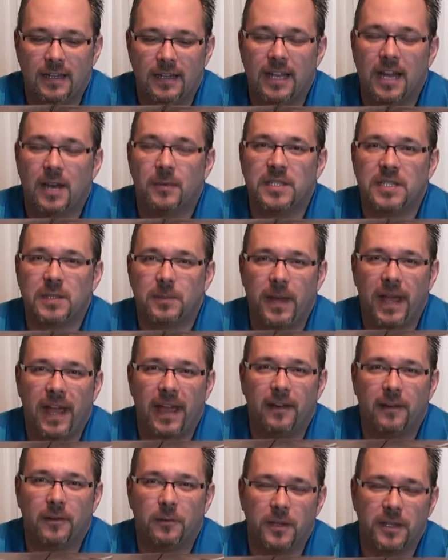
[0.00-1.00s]
come as a
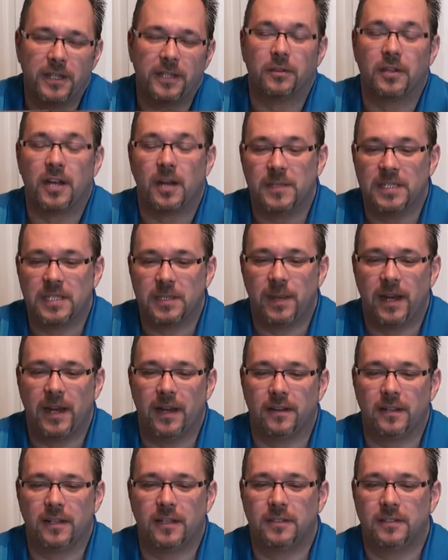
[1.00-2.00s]
pair. Well, they don't come as a
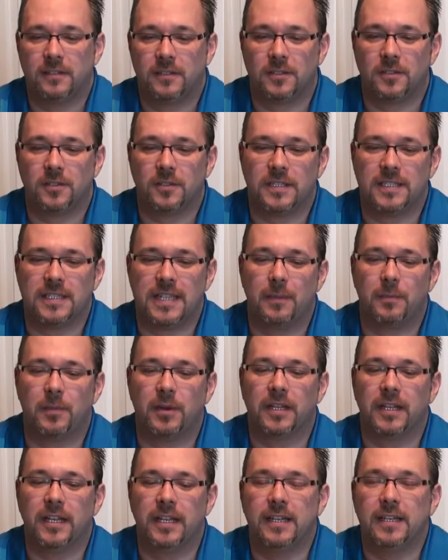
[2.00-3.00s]
pair. They're sold
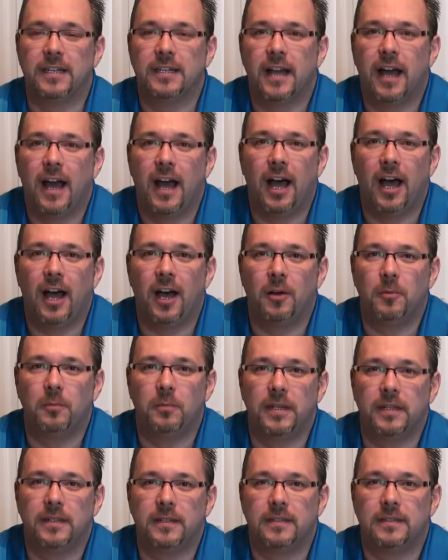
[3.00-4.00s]
separately,
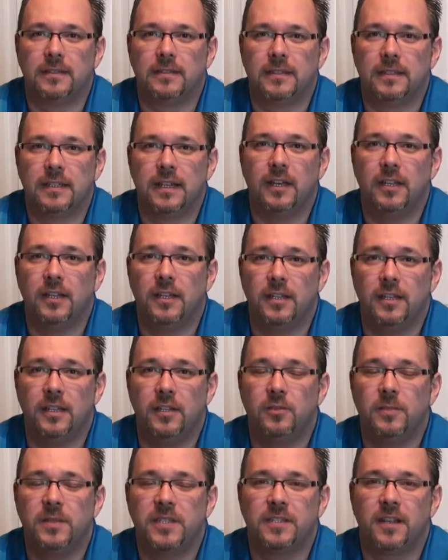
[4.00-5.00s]
but
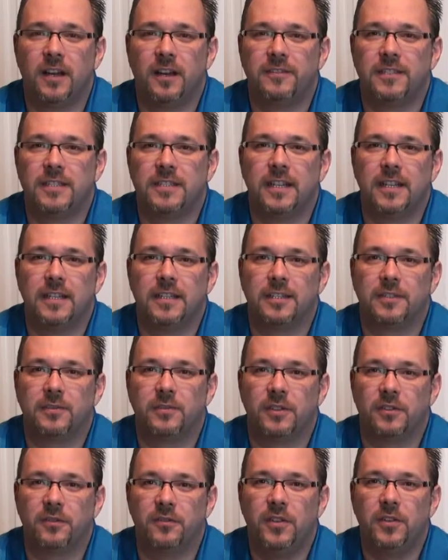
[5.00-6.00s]
Ubisoft has done this
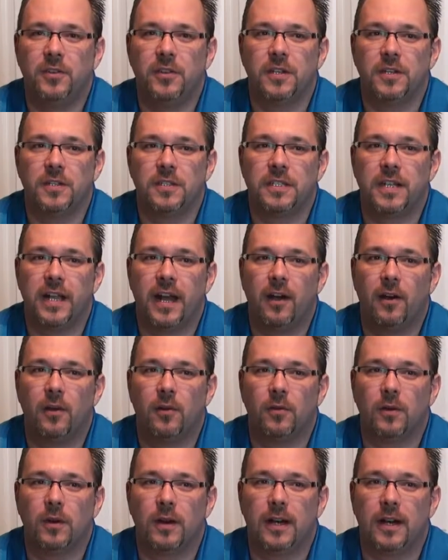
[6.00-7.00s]
for a few years
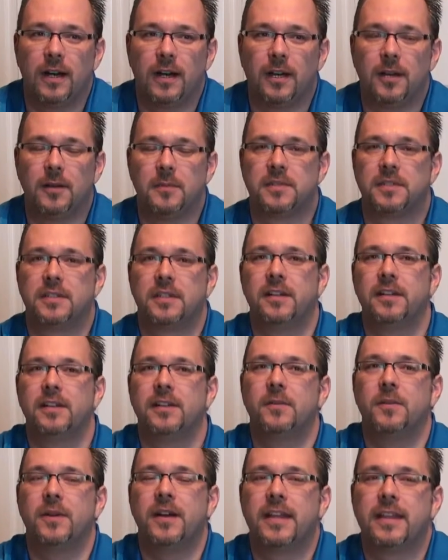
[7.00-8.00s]
now,
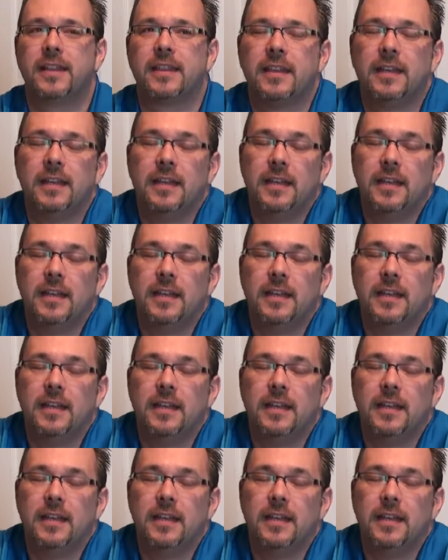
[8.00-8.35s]
starting with